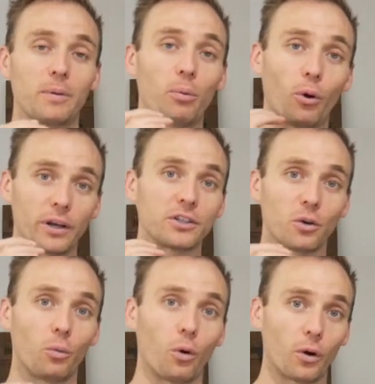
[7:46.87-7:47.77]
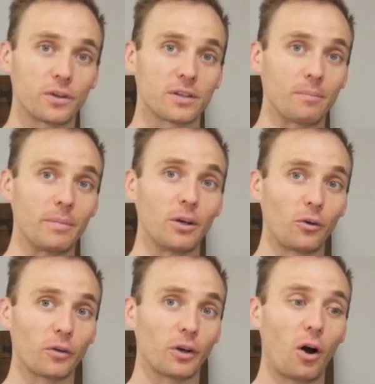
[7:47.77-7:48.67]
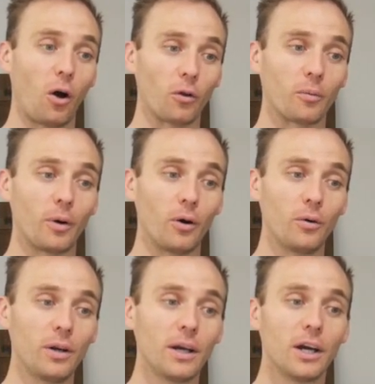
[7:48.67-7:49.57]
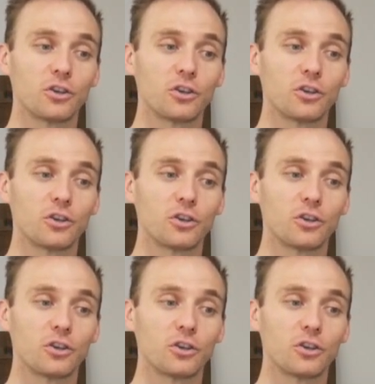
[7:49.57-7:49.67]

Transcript: be pointing towards the middle of the collarbone,